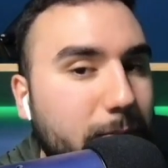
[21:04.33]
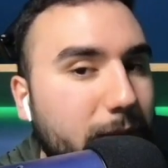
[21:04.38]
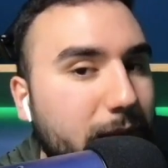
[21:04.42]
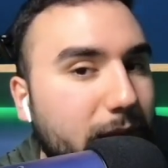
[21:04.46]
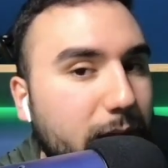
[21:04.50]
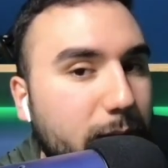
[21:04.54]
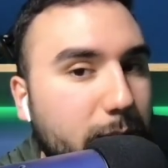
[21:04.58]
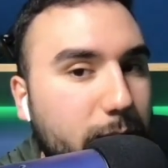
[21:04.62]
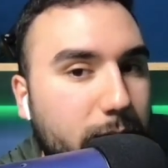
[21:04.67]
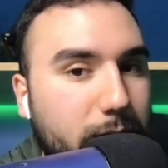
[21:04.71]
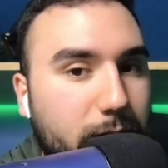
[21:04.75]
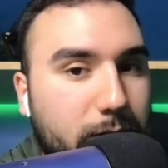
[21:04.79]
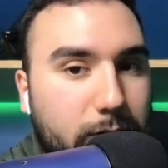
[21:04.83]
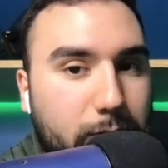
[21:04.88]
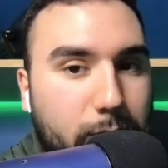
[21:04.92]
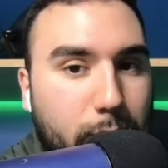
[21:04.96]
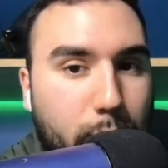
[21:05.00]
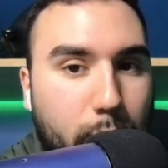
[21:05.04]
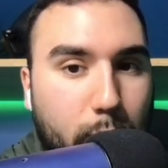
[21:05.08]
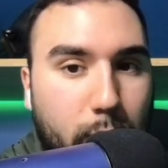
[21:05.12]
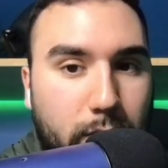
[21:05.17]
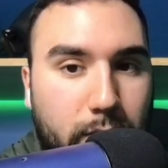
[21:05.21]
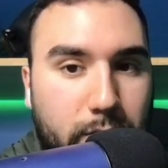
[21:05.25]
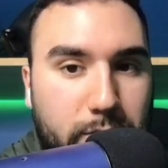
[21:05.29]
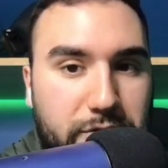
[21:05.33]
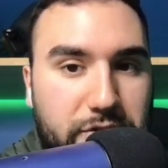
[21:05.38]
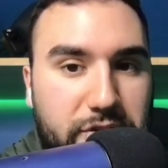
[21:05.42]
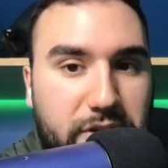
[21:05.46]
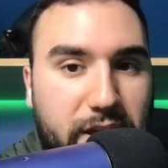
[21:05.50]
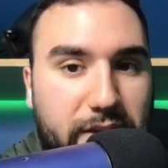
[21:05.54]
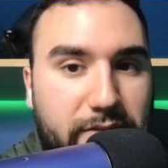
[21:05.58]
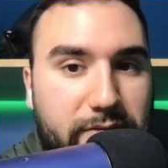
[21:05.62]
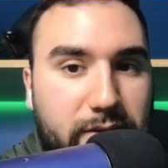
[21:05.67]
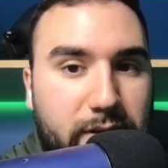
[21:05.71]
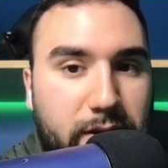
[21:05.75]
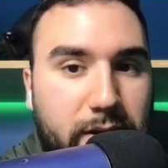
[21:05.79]
maybe. You know,
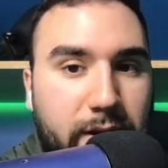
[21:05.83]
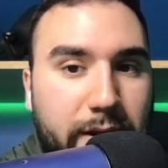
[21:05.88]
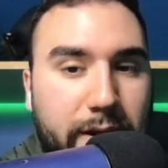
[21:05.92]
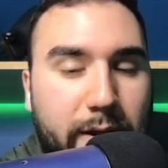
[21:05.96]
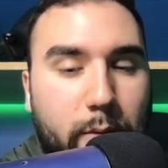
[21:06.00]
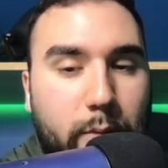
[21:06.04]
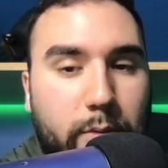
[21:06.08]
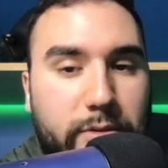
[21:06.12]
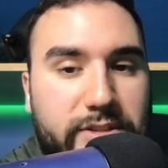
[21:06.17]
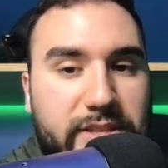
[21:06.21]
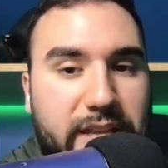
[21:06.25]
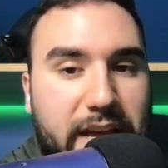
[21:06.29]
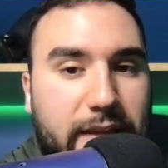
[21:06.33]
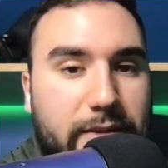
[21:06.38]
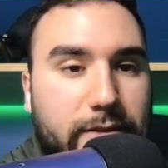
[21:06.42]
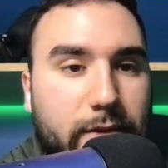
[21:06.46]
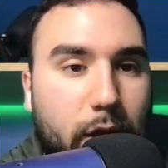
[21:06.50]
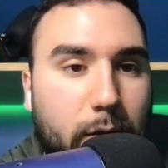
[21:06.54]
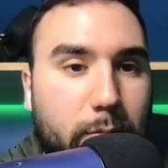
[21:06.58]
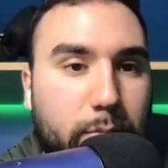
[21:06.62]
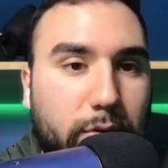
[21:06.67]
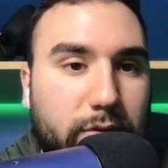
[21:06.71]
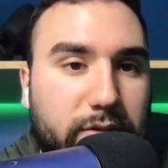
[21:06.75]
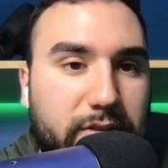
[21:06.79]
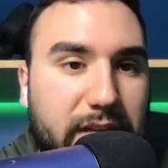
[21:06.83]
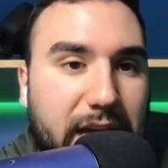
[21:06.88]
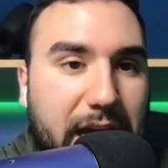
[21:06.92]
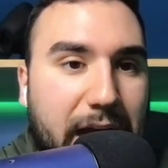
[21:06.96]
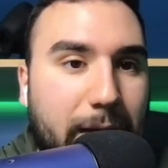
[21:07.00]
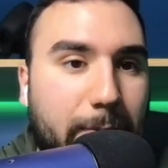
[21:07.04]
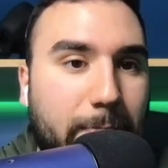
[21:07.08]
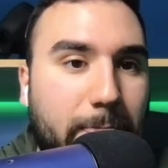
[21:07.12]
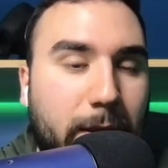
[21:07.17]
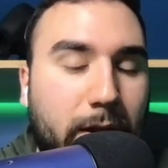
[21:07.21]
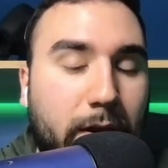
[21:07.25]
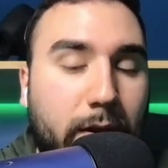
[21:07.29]
107 was that double
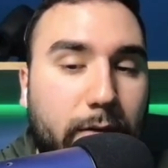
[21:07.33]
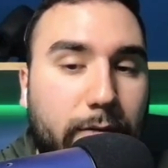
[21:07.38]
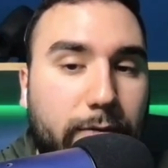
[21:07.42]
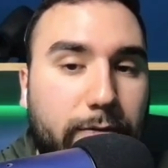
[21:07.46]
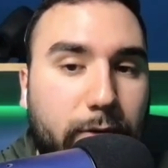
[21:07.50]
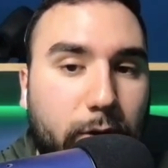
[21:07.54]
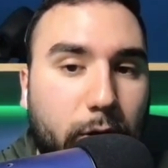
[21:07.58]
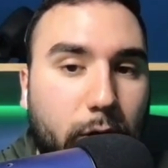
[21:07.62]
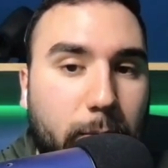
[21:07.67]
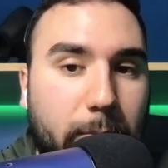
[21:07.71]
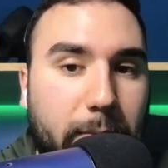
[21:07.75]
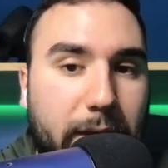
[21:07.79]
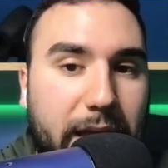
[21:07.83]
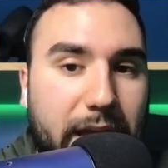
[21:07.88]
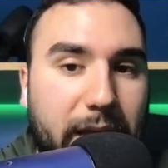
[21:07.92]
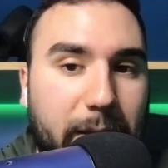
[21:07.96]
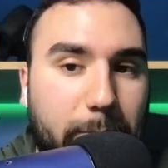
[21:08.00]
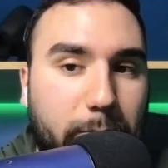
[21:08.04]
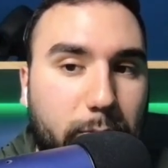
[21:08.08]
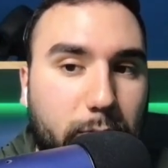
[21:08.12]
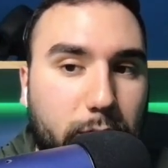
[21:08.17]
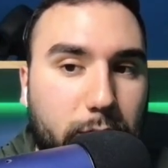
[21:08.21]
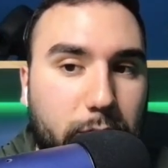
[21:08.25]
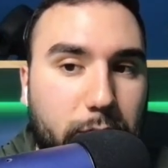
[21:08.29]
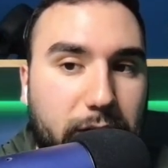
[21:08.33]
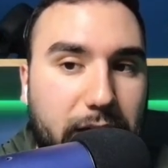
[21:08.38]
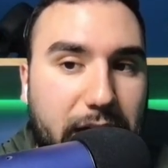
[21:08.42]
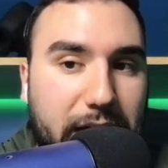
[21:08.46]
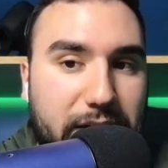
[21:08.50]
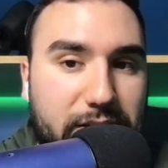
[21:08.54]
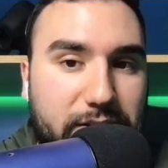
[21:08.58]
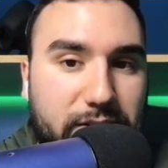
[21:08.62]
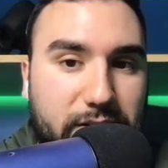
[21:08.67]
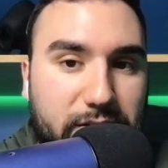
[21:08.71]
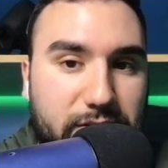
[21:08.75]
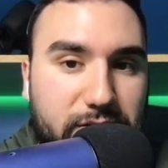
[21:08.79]
top from April. You
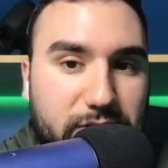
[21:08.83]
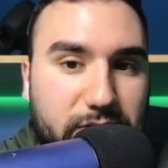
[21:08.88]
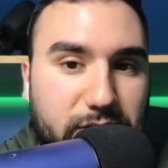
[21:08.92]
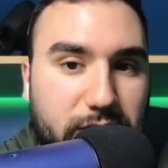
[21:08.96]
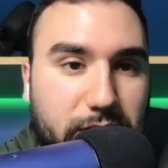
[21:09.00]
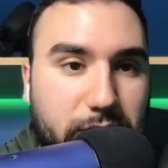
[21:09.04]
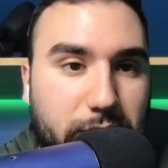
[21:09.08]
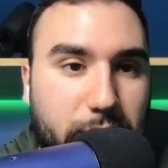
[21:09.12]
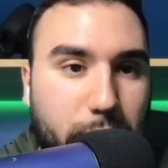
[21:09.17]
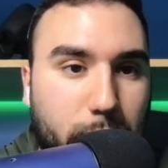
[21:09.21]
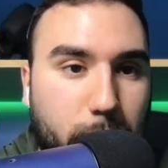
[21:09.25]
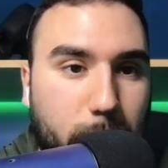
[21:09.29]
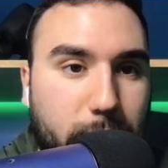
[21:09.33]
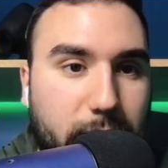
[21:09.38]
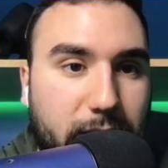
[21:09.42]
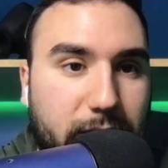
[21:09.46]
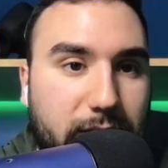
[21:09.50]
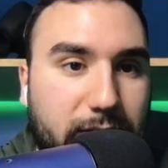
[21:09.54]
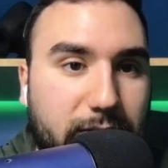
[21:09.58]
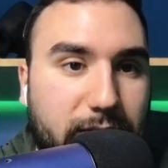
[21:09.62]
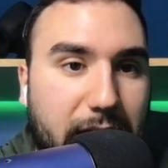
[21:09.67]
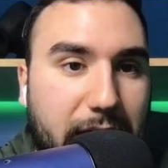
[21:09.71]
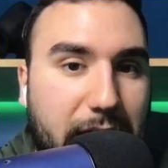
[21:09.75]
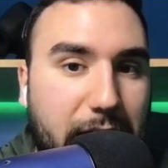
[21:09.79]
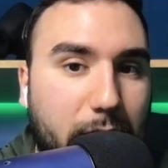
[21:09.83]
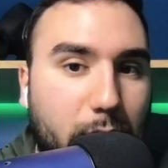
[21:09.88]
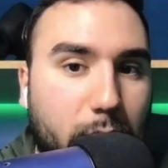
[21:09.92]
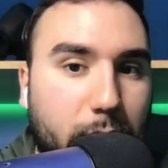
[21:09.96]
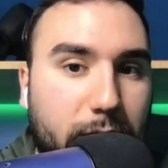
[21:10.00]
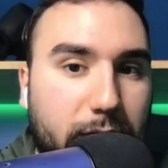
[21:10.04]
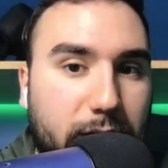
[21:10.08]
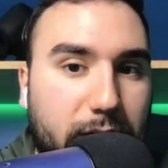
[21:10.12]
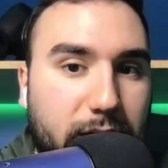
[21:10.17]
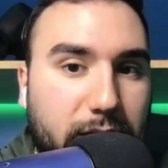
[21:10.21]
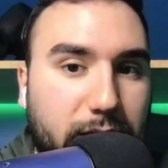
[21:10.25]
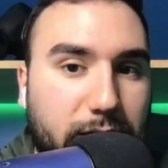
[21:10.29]
guys can see here we hit that on
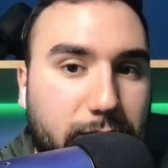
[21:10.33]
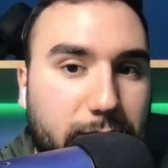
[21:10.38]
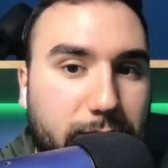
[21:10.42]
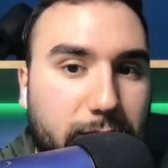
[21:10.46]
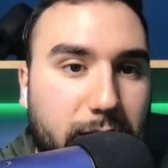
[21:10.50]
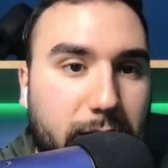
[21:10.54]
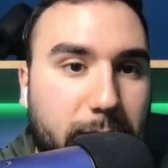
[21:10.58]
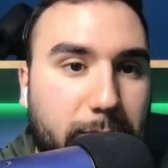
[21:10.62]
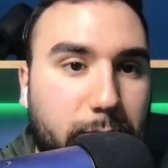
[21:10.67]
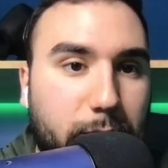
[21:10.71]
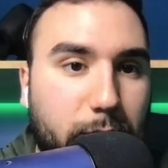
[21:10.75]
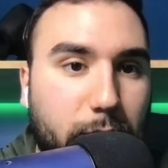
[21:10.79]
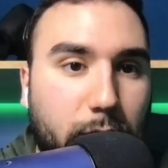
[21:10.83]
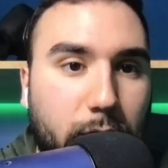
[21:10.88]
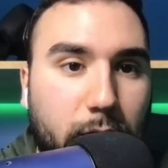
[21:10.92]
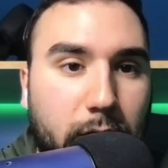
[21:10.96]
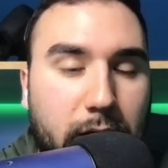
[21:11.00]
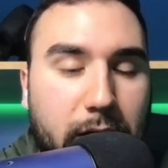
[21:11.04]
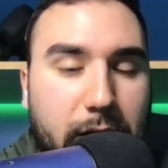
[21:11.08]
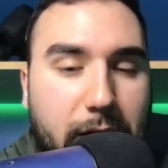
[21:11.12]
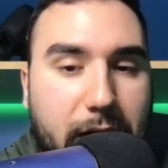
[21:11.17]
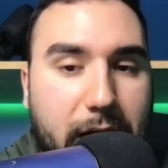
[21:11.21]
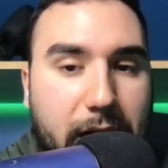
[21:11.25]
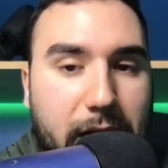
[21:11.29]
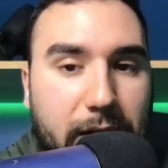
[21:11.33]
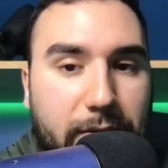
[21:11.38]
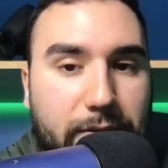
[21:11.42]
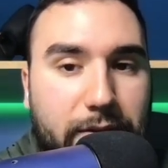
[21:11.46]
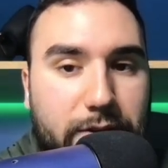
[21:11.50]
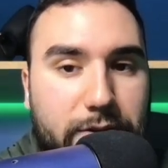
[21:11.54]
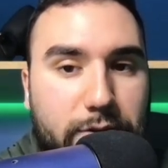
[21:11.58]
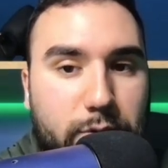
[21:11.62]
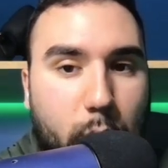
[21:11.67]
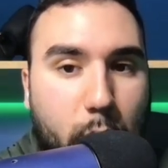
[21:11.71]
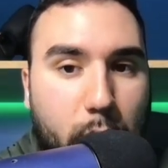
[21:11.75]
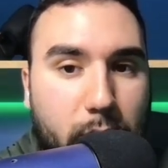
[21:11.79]
the 8th of April and the
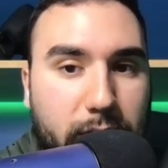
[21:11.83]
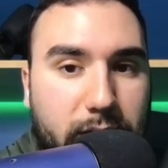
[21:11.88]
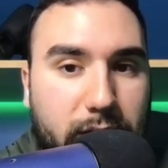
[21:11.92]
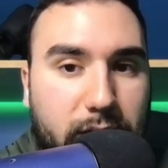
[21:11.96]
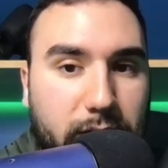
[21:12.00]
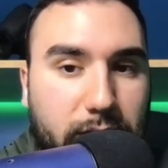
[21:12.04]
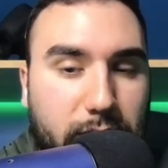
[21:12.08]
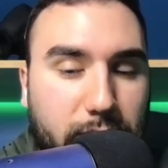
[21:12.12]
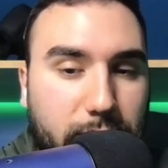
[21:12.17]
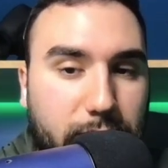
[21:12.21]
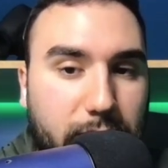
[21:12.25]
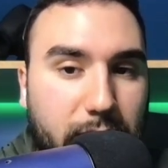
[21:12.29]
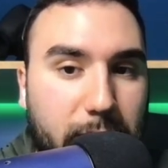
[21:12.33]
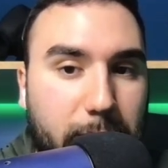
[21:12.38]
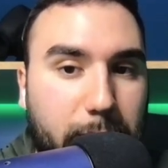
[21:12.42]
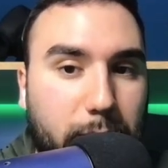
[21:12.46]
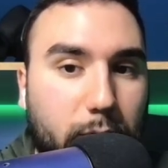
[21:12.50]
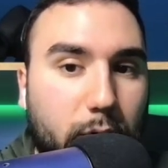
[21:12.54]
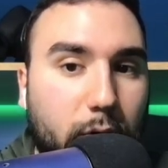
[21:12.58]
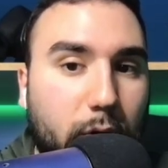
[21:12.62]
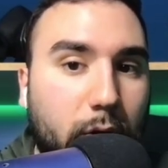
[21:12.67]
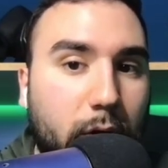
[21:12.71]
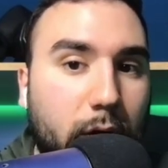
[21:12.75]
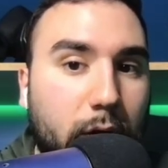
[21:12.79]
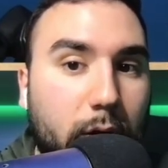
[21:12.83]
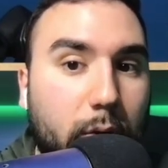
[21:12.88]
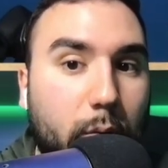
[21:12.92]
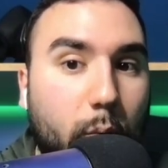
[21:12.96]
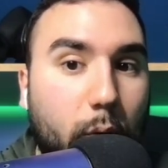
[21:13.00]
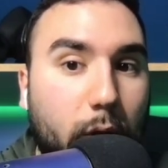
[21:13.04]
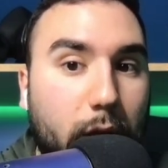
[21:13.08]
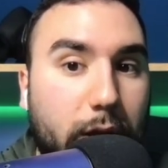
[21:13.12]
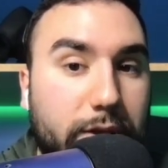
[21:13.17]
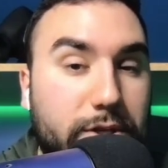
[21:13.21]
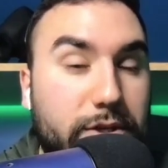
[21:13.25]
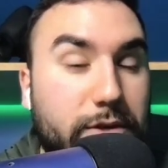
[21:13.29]
20th of April,
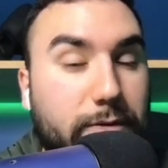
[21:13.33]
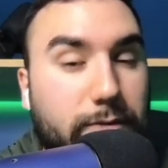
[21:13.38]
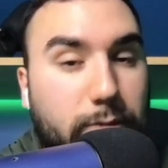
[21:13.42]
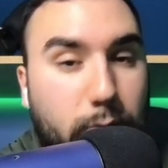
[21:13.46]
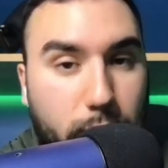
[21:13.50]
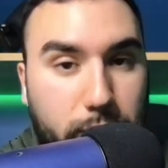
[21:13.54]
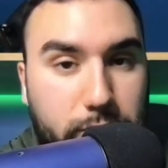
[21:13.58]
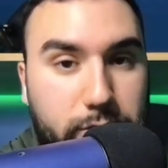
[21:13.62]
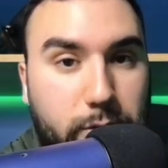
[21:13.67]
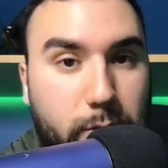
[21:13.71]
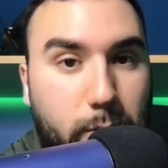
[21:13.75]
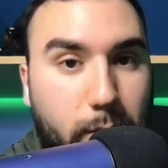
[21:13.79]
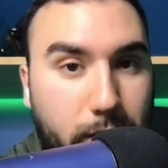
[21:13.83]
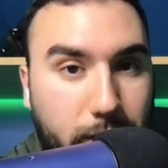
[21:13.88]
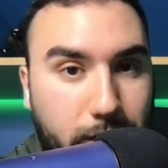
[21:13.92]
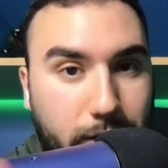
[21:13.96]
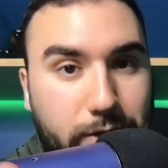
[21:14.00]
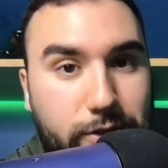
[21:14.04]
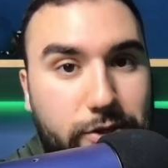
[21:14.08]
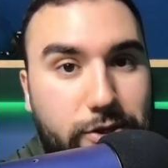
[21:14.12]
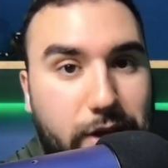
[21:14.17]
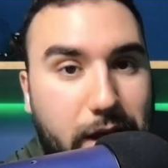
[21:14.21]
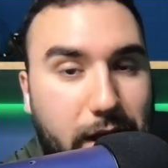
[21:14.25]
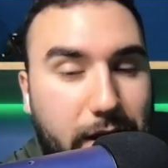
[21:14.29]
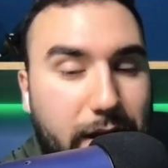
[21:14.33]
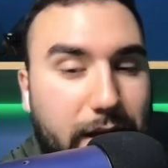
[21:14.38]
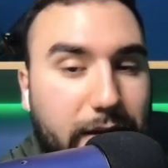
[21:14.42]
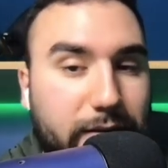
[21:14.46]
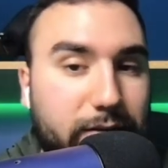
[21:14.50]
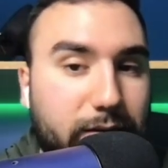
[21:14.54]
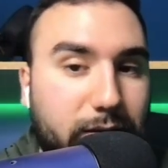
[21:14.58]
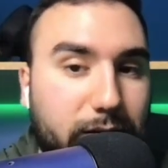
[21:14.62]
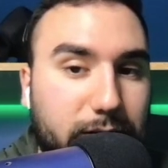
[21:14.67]
which 420. Shout out to